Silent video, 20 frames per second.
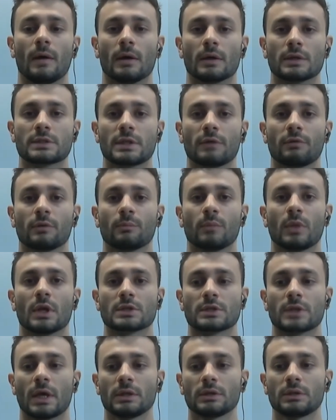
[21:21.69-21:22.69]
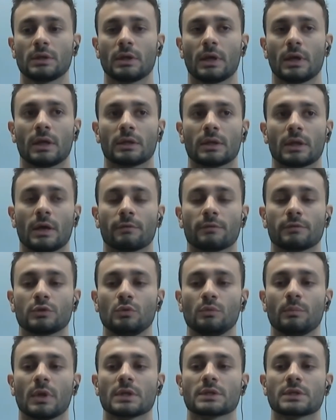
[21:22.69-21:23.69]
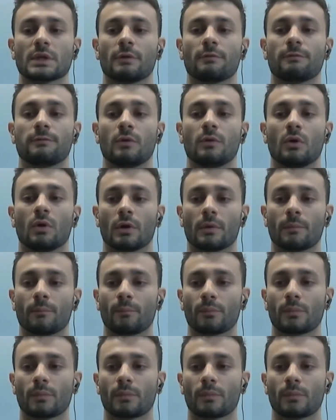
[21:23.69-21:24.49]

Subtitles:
7 plus enter and F2 plus F4.